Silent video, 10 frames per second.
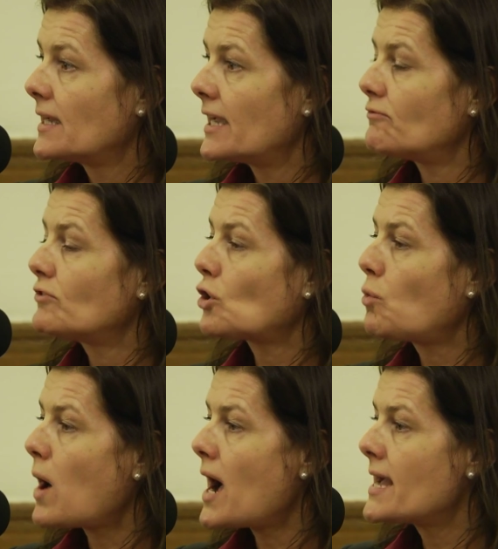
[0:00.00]
It
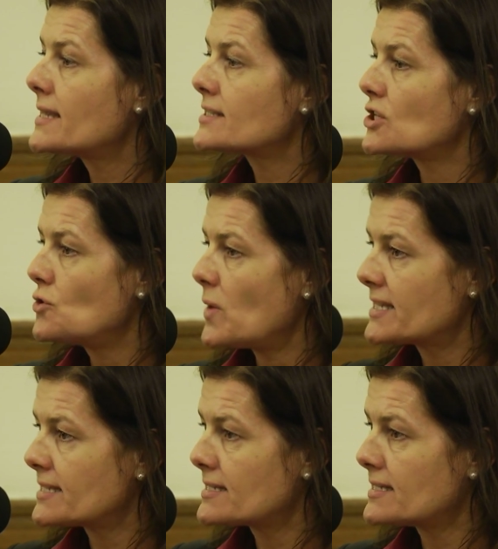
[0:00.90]
requires the
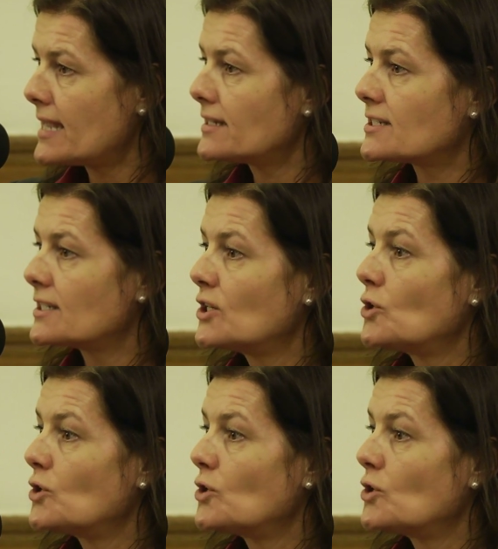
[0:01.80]
US assent,